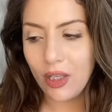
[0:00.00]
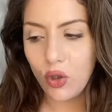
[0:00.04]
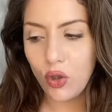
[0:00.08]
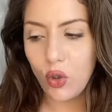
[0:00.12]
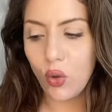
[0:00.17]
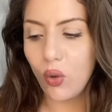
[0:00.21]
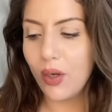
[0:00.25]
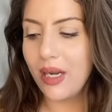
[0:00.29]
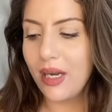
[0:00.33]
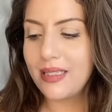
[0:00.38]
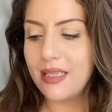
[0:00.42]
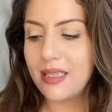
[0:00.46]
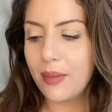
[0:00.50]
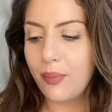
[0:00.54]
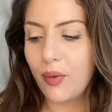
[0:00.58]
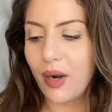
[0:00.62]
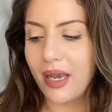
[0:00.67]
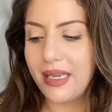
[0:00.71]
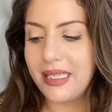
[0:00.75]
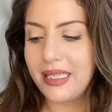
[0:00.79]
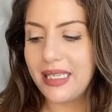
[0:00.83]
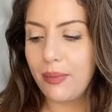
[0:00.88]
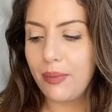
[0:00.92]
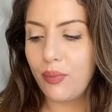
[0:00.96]
Thoda sa
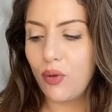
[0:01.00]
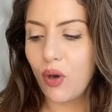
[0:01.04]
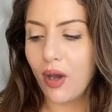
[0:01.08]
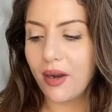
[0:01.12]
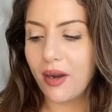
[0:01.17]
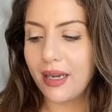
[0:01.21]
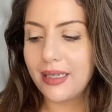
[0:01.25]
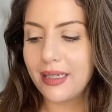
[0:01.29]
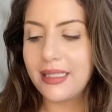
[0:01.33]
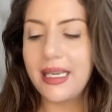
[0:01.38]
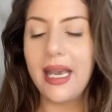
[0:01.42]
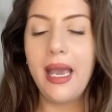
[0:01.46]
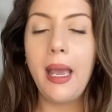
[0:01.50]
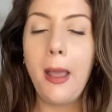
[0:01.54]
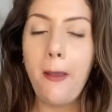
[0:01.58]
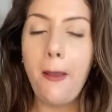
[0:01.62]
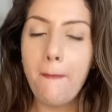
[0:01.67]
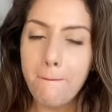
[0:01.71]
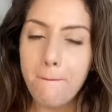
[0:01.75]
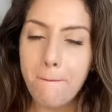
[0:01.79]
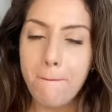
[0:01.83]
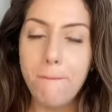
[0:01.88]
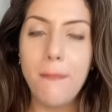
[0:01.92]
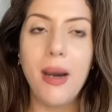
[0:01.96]
pricey product hai,
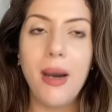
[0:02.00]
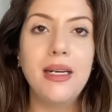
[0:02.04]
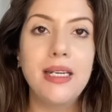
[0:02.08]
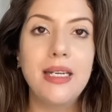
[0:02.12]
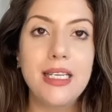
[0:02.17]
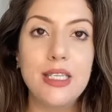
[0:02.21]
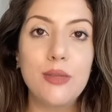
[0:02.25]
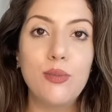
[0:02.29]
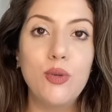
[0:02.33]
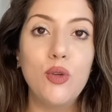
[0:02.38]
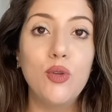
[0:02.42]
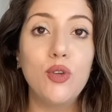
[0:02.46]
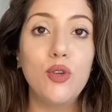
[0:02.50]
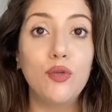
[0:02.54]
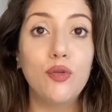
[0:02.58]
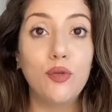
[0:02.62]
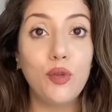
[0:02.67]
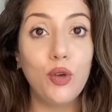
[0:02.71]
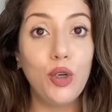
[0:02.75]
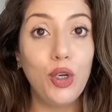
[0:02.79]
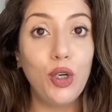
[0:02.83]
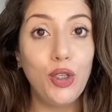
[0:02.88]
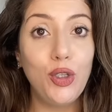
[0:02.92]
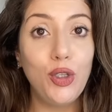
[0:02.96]
but is
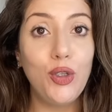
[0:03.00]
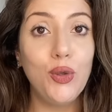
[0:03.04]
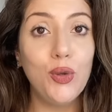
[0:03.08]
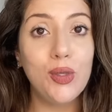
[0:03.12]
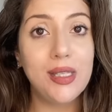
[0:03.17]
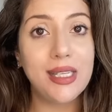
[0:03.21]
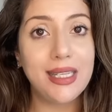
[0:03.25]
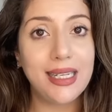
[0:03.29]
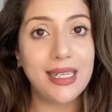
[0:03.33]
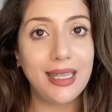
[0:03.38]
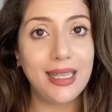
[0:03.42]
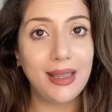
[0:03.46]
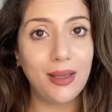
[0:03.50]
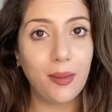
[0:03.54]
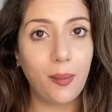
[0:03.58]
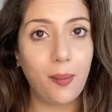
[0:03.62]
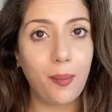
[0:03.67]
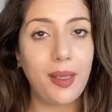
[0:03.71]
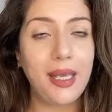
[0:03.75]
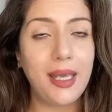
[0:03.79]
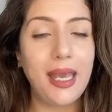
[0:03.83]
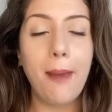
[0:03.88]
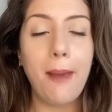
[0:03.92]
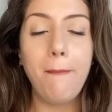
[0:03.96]
beautiful. Use it in the
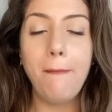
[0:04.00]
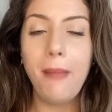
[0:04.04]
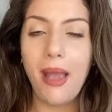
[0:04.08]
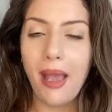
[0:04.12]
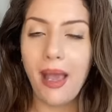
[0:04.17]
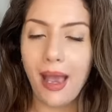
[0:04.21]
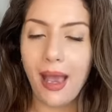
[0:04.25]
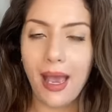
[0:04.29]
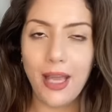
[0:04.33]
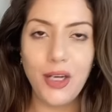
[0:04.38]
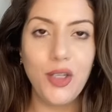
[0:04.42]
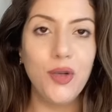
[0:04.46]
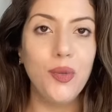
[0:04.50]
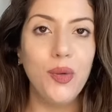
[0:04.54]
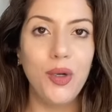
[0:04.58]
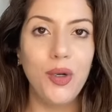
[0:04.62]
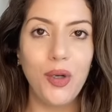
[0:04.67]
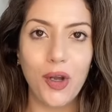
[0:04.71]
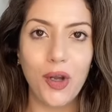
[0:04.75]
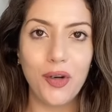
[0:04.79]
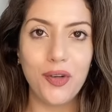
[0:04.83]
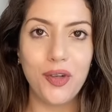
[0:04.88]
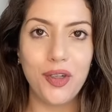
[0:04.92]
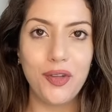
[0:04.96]
PM and you will
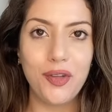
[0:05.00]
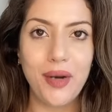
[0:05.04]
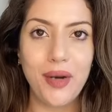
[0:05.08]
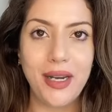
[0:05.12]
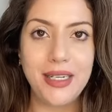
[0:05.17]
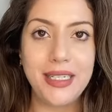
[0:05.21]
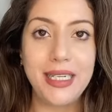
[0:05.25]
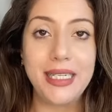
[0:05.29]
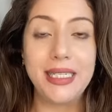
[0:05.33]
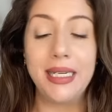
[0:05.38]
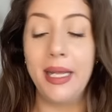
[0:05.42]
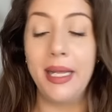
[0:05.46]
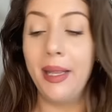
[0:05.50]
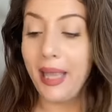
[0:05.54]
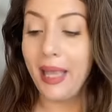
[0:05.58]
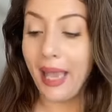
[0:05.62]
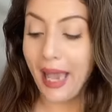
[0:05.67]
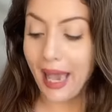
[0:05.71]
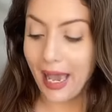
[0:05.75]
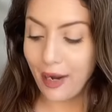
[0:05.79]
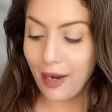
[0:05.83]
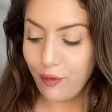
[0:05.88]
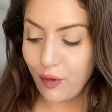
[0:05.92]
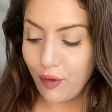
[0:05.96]
not regret it.
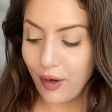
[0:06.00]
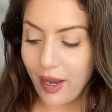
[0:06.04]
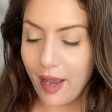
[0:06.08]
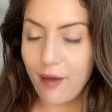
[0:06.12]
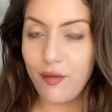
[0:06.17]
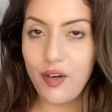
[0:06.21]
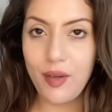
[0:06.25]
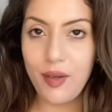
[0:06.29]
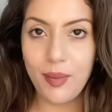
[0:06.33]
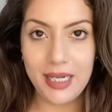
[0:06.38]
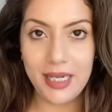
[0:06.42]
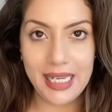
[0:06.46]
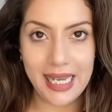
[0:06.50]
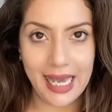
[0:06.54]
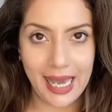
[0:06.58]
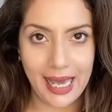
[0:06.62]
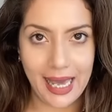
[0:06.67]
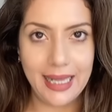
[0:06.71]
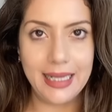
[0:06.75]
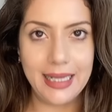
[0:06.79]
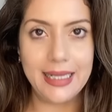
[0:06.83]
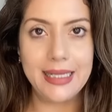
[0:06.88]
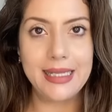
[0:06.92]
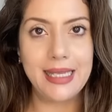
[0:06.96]
And for everybody
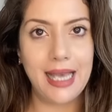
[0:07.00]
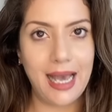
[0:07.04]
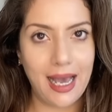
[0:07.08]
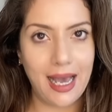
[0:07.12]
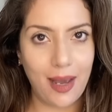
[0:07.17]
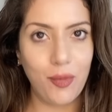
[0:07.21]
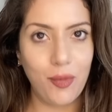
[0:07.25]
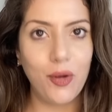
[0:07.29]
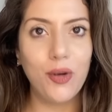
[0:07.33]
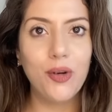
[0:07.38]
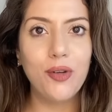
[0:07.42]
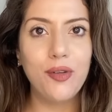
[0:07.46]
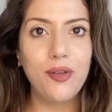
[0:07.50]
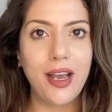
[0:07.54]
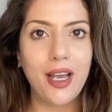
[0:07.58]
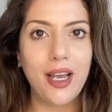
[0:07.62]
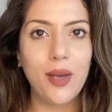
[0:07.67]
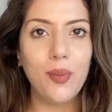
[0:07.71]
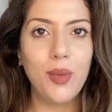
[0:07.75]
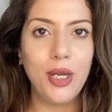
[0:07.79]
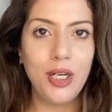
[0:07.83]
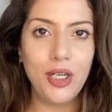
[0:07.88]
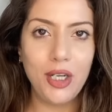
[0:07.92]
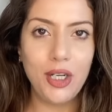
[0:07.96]
else, I'm going to
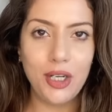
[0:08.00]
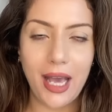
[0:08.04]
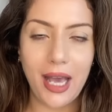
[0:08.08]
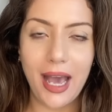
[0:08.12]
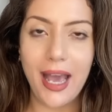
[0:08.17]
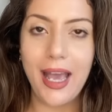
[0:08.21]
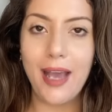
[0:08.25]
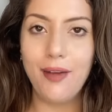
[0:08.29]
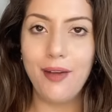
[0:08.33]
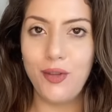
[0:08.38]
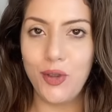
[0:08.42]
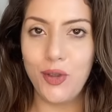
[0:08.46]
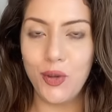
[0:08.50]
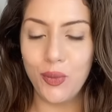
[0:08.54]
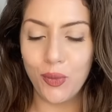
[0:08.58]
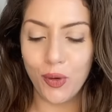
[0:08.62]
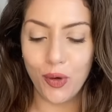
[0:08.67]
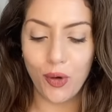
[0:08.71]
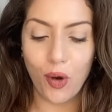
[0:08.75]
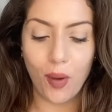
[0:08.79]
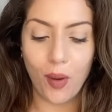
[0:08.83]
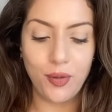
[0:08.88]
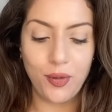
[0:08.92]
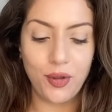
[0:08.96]
recommend, I have two
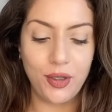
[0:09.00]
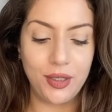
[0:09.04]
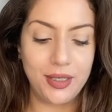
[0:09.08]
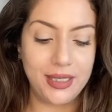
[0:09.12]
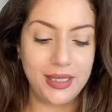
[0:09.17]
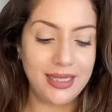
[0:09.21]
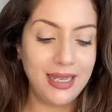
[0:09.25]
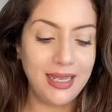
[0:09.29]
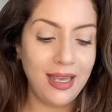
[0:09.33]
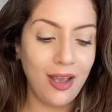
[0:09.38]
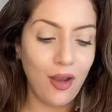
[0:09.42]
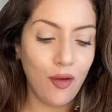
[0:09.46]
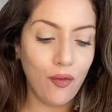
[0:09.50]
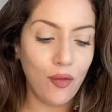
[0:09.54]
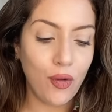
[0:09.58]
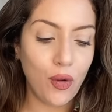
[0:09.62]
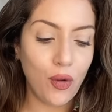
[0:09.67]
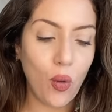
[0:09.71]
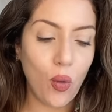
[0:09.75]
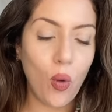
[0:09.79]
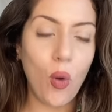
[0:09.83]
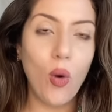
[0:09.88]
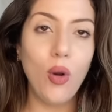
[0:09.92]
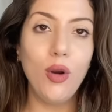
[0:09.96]
more options. For
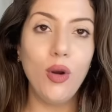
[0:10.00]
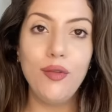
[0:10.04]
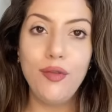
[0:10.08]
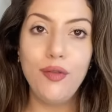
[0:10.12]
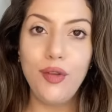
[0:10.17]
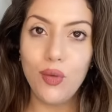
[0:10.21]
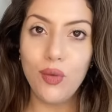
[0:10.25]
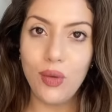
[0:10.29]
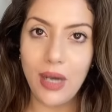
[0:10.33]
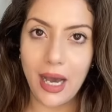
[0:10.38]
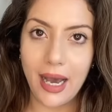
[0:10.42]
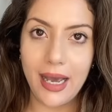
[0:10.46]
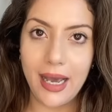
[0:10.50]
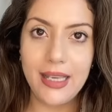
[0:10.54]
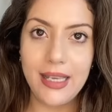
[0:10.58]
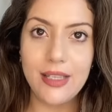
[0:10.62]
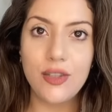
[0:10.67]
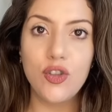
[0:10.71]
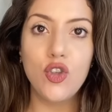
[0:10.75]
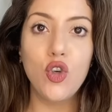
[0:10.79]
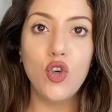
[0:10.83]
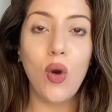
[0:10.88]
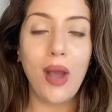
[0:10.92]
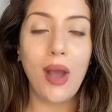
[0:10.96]
all of you guys
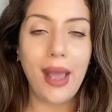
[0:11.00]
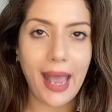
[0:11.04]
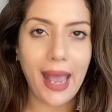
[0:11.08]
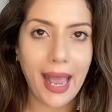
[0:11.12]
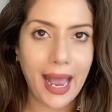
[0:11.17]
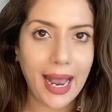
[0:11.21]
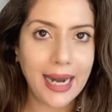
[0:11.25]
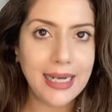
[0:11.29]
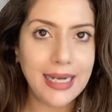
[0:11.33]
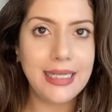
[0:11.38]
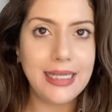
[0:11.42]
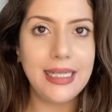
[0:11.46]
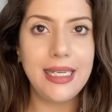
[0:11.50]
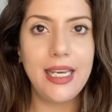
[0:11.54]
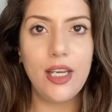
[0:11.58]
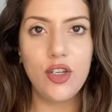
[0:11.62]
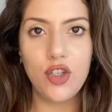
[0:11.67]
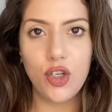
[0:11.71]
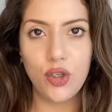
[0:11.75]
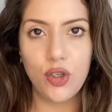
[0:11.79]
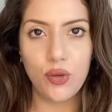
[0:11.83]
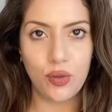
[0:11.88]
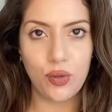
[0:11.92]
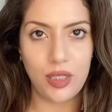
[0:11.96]
jo
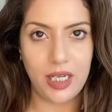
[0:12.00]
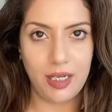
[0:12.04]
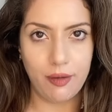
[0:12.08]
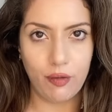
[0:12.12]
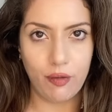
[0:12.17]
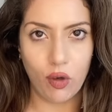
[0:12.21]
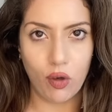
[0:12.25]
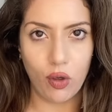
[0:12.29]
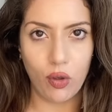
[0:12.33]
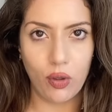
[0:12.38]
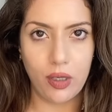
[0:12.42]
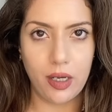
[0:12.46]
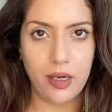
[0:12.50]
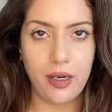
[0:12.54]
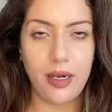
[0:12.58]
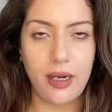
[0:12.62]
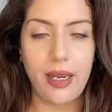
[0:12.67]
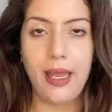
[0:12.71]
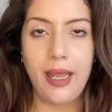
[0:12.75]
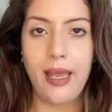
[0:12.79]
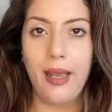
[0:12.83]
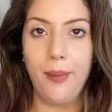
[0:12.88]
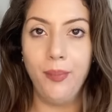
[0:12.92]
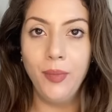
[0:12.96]
anti-aging routine follow kar rahe
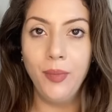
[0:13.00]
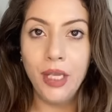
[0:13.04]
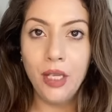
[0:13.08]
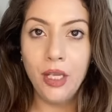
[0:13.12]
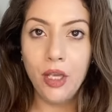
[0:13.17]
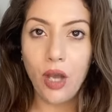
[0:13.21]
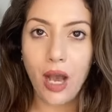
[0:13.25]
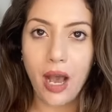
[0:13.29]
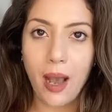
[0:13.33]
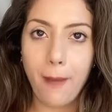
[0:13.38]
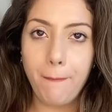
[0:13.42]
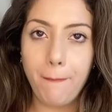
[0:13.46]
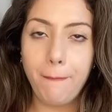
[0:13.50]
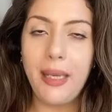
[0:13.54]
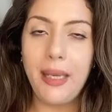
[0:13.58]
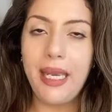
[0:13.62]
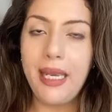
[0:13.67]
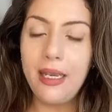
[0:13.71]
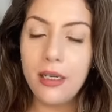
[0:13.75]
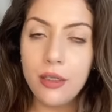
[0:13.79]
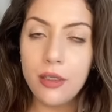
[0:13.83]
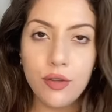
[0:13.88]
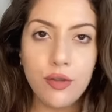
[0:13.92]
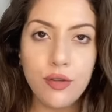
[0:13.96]
hain,
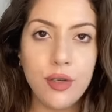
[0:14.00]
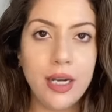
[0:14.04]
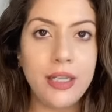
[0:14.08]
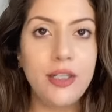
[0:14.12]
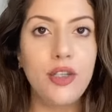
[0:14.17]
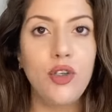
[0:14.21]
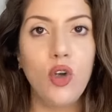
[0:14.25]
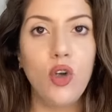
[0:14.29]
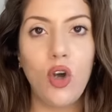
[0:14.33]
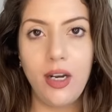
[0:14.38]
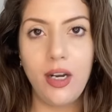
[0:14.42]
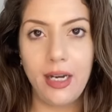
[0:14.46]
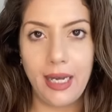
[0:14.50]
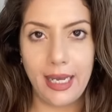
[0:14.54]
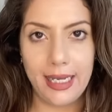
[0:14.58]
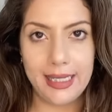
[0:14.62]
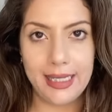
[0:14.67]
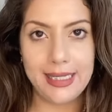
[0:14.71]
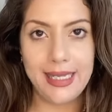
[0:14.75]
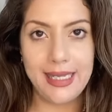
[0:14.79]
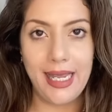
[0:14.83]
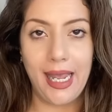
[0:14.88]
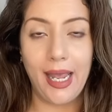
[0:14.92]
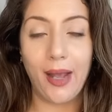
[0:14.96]
aapki retinol
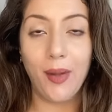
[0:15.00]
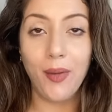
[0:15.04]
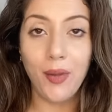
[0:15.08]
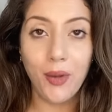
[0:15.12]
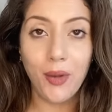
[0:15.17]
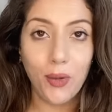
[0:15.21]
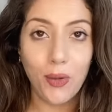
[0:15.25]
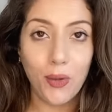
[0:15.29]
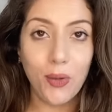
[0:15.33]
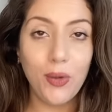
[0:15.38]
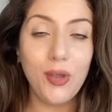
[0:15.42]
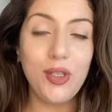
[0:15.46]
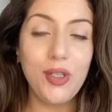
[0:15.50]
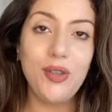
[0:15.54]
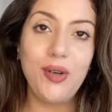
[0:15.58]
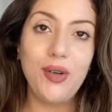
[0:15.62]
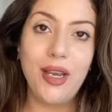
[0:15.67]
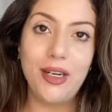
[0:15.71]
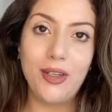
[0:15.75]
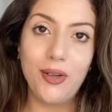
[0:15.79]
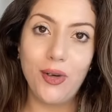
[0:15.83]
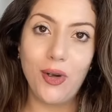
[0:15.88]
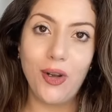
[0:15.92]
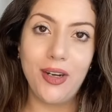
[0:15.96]
nights hain. Us
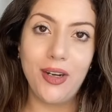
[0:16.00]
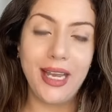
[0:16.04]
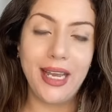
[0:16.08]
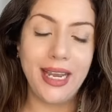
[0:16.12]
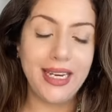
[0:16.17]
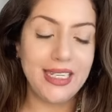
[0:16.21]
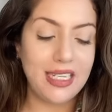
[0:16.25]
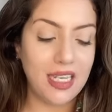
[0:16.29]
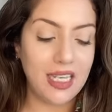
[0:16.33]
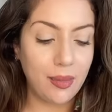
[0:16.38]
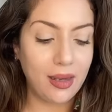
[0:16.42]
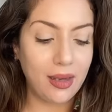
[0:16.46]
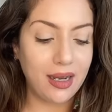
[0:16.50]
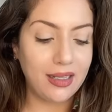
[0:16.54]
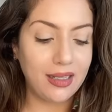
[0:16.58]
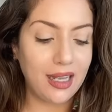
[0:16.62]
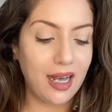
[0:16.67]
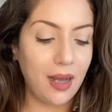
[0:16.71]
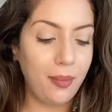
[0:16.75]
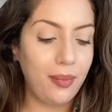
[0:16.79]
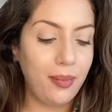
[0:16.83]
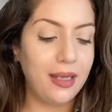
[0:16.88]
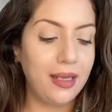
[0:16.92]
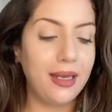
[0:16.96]
retinol night ke baad
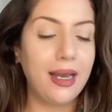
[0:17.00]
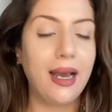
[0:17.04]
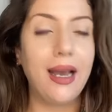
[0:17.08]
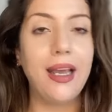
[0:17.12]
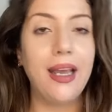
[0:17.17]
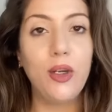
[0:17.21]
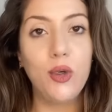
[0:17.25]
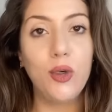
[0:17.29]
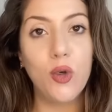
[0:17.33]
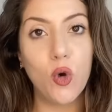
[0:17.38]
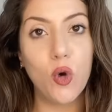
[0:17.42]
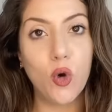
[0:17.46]
aap lagayein